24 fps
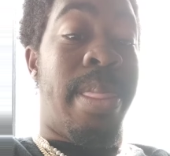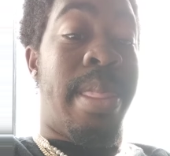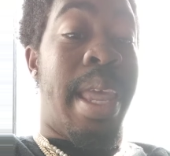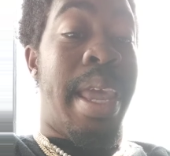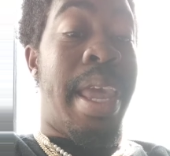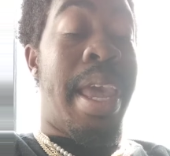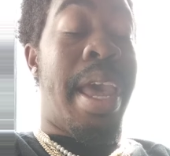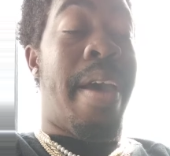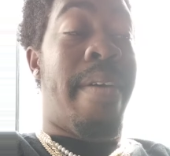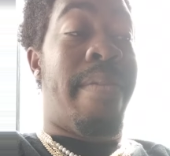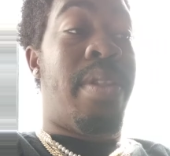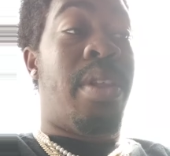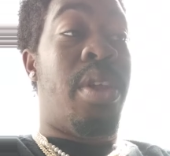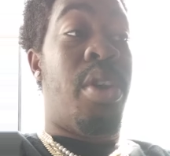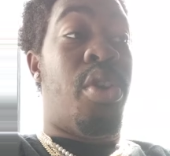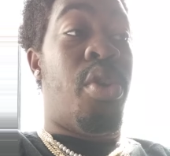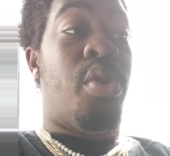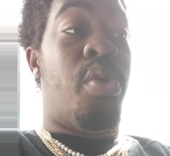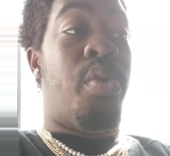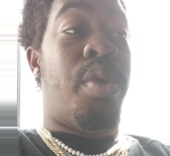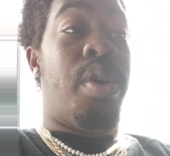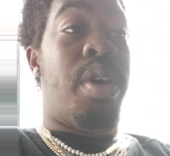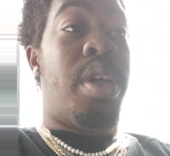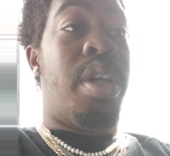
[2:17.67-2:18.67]
they have to
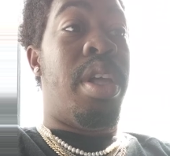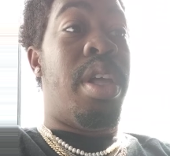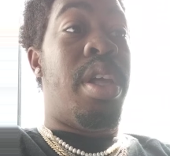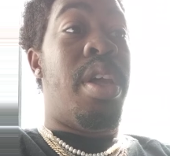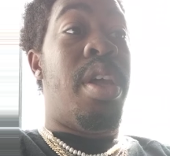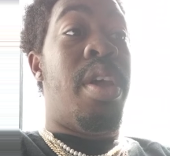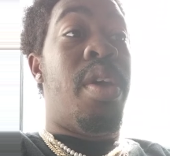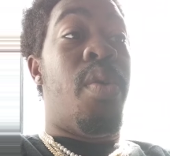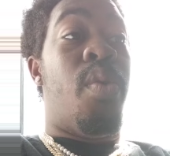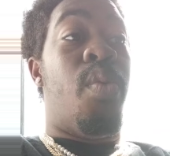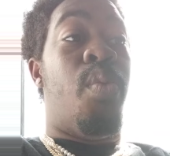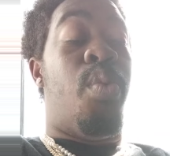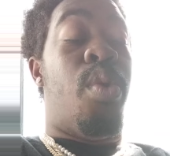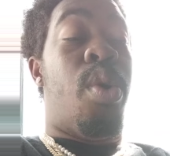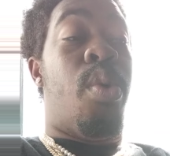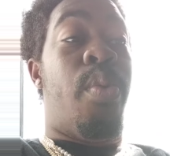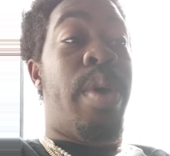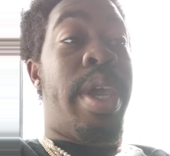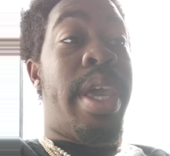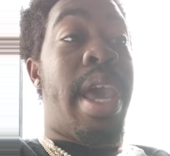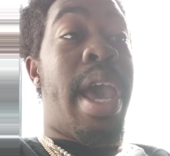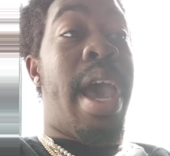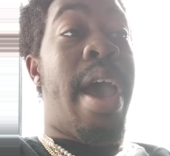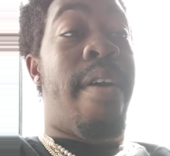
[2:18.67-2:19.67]
do it.
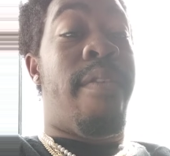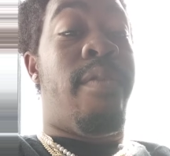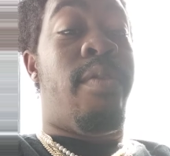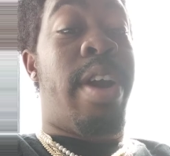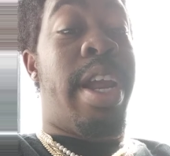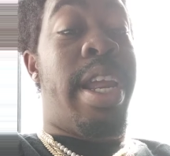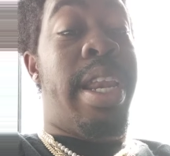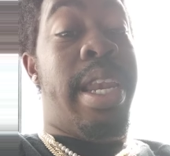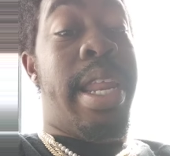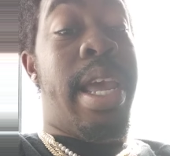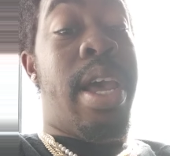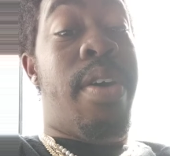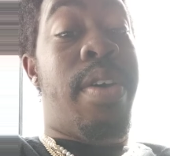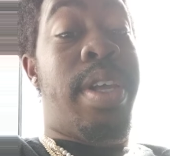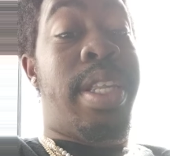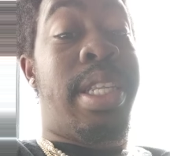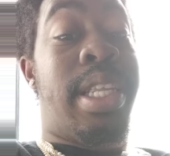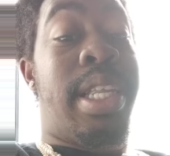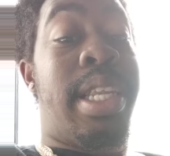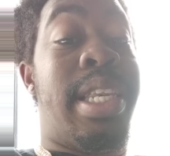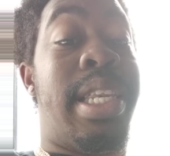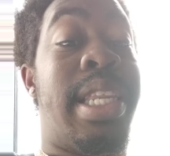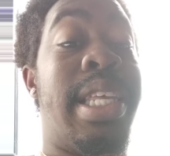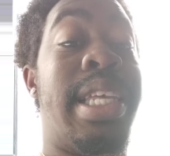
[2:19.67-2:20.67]
What we have right now is a